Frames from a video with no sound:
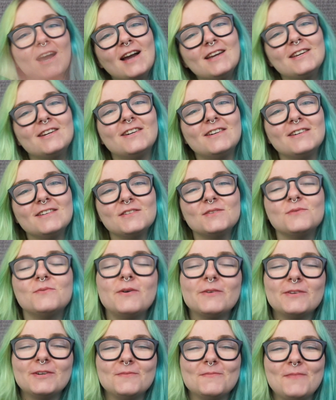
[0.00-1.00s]
Hi guys,
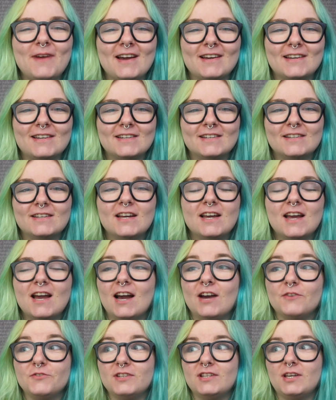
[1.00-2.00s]
welcome back.
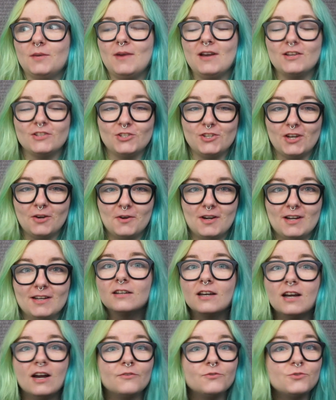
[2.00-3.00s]
I've just came out of the shower.
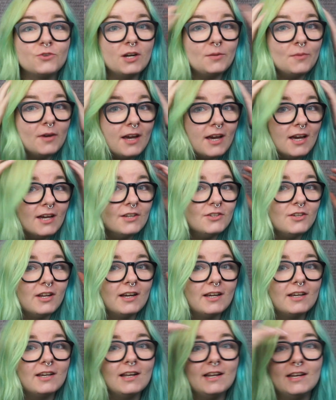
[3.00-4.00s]
I've dried my hair
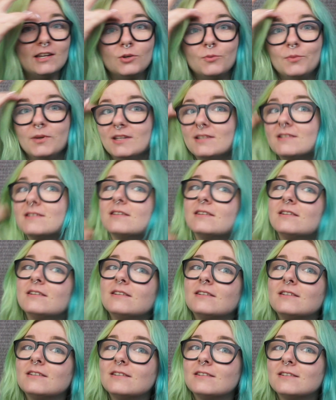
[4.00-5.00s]
like a little bit
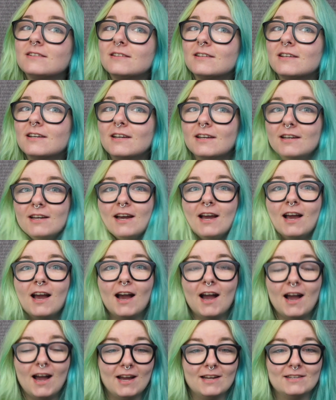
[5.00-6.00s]

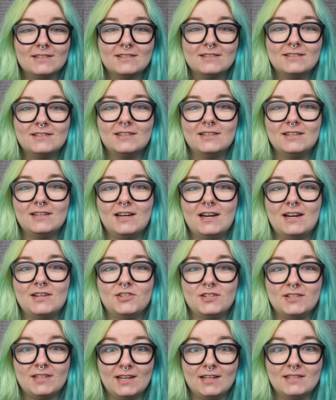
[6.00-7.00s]
and I
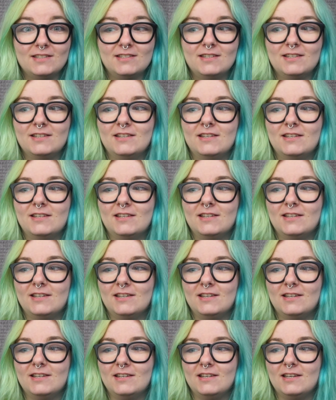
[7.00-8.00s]
just had
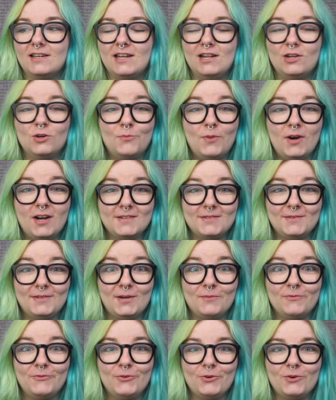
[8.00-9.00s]
a little parcel
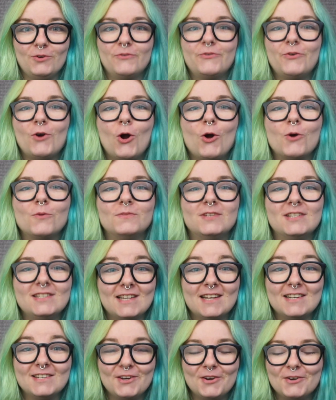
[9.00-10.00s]
come through from
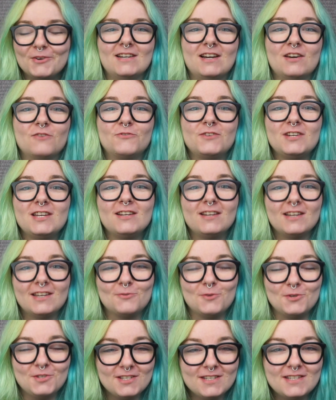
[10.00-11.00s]
Nintendo. I really like
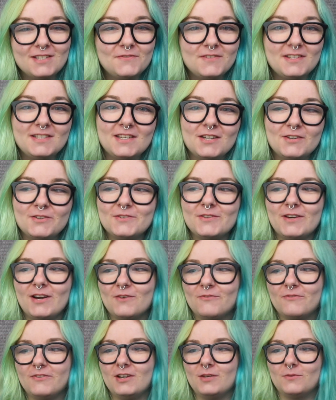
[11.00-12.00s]
watching these videos, so
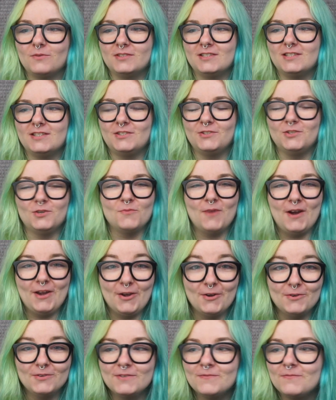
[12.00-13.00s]
I've really wanted to do
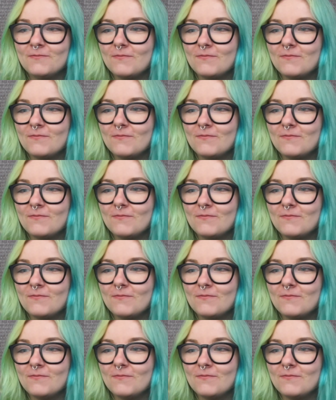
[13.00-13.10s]
my own.